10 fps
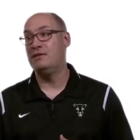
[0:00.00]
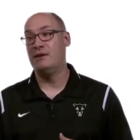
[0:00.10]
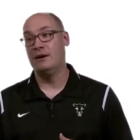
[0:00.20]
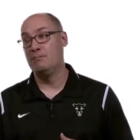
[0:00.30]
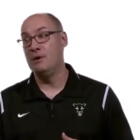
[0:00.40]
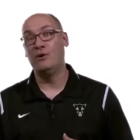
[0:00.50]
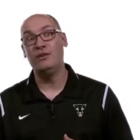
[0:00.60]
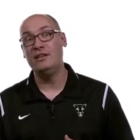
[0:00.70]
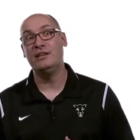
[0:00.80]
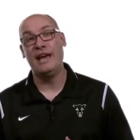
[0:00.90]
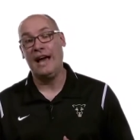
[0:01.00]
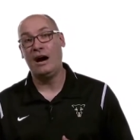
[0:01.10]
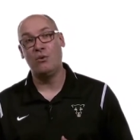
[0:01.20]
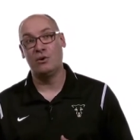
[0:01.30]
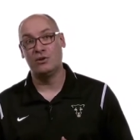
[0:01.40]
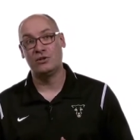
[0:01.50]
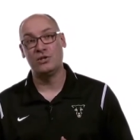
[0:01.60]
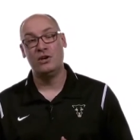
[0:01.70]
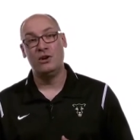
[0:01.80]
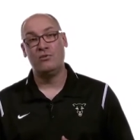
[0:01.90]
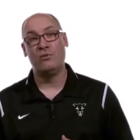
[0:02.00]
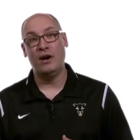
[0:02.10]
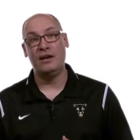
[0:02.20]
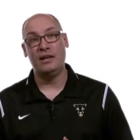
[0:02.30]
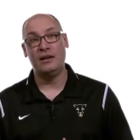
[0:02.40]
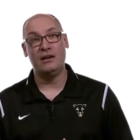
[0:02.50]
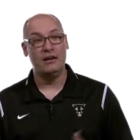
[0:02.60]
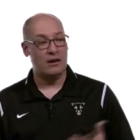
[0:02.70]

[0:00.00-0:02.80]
a million hours running,